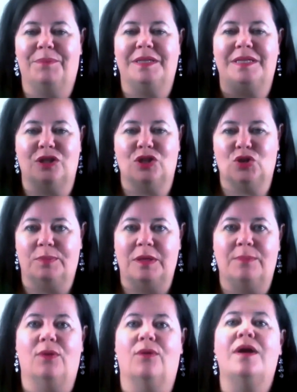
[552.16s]
potential
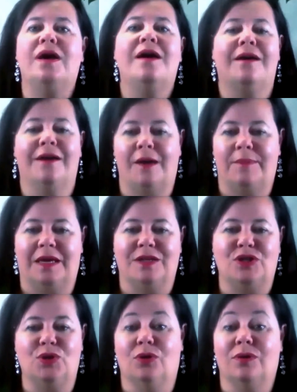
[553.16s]
people coming
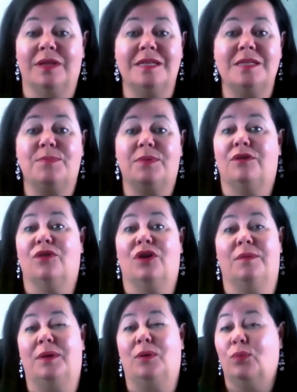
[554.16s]
into your list, but they're
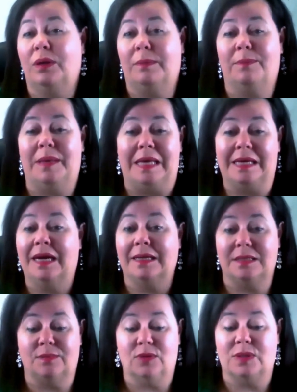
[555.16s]
going to be repeat
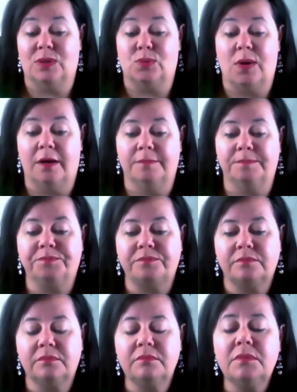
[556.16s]
customers as well.
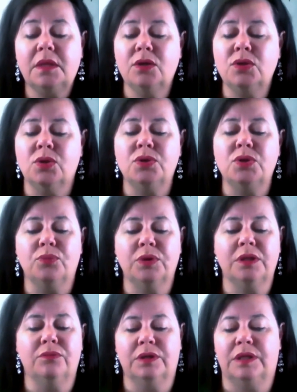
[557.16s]
So it's
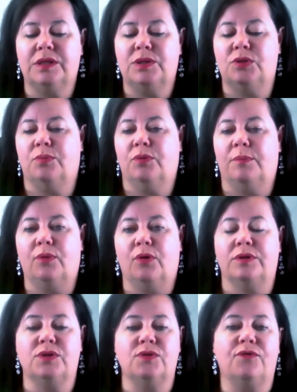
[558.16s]
really, really super
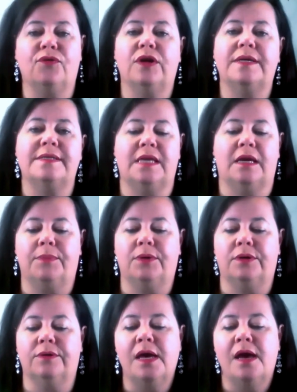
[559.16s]
important. So for
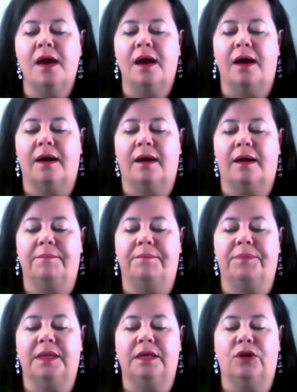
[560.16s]
example,
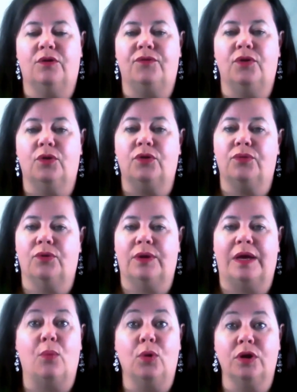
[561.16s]
you know, if you're
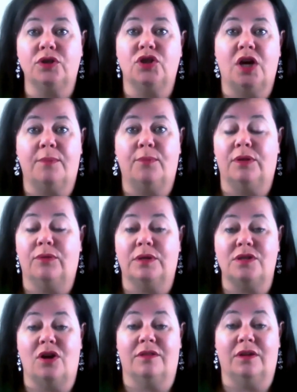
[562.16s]
throwing a workshop, whether
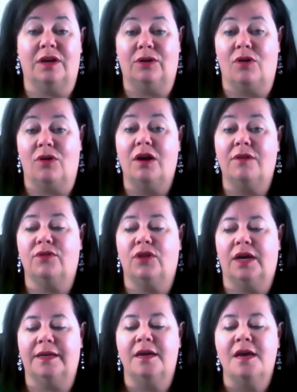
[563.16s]
it's online or
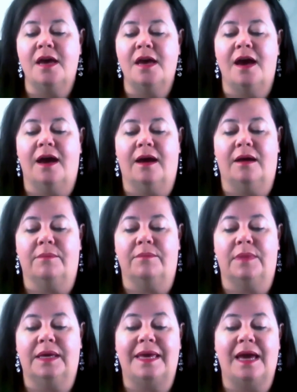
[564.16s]
offline,
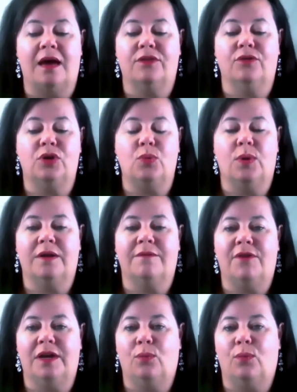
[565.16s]
you want to
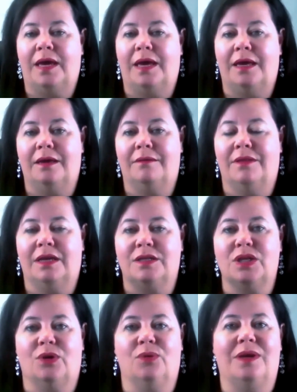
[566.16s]
find a way
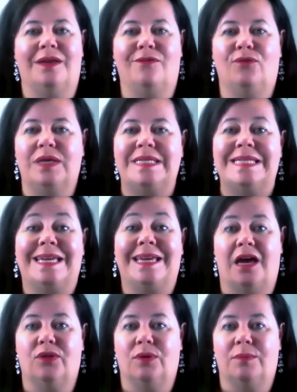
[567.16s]
that's a creative way to
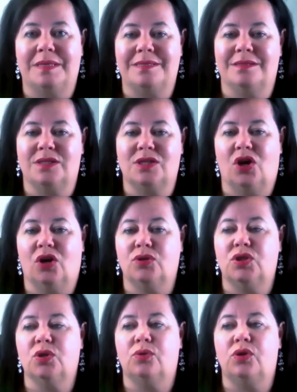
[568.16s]
gather a business card.
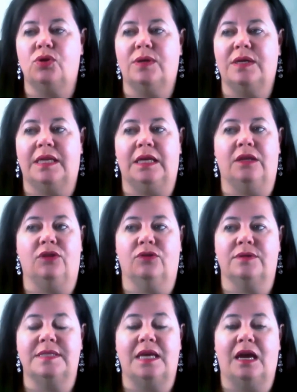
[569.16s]
So you can
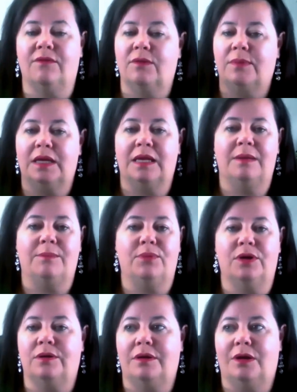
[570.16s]
either say, everybody
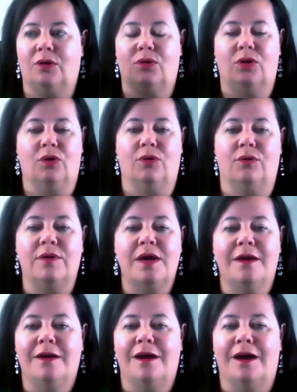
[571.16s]
put, you know,
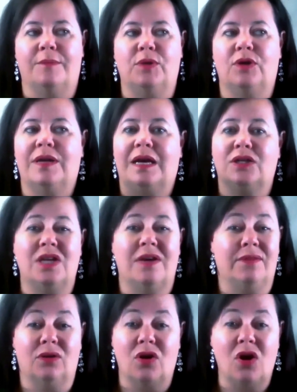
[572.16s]
you could actually
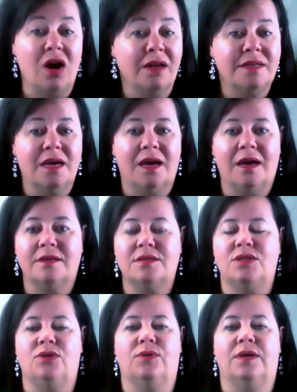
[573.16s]
have a little
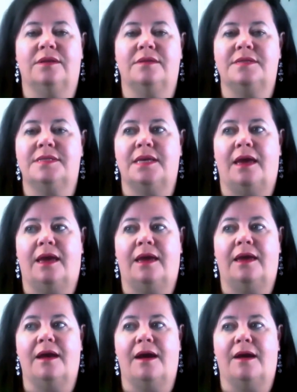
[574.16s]
contest. You could
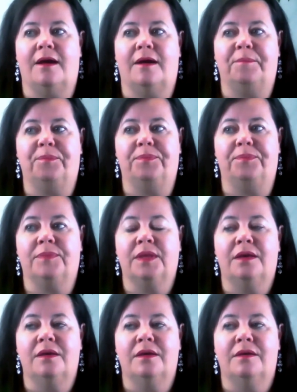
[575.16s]
say,
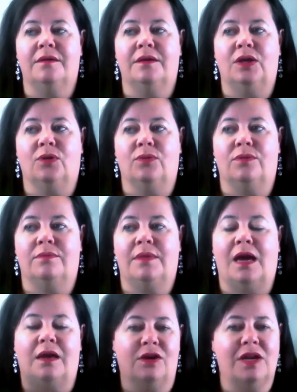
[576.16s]
you know,
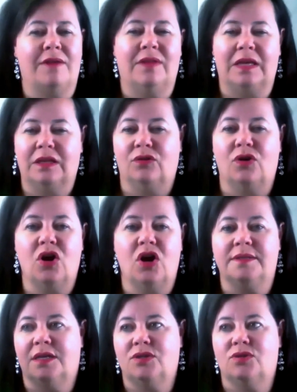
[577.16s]
yeah, you could have like little
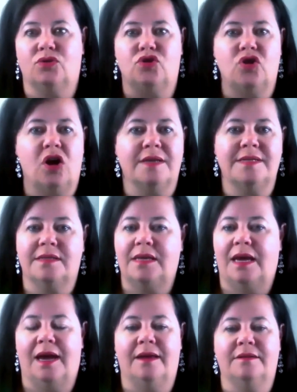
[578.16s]
contests or draws at
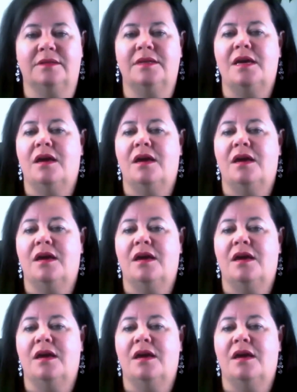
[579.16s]
the end.